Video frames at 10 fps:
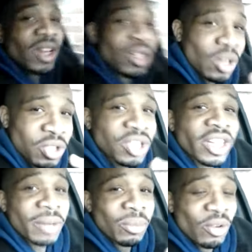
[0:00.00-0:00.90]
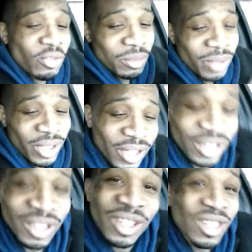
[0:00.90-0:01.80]
Go see that movie,
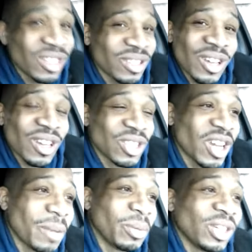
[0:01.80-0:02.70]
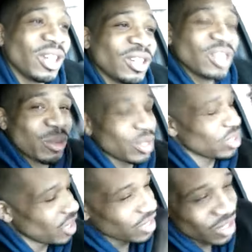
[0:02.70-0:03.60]
man. John Boyega, I just want
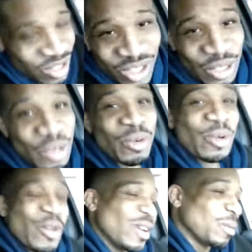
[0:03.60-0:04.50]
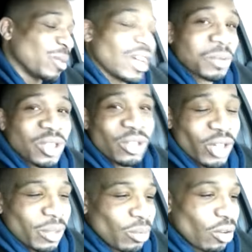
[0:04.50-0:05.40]
to shout out to you. That was a
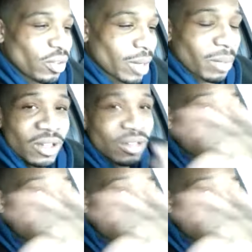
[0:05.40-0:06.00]
great movie. I'm not going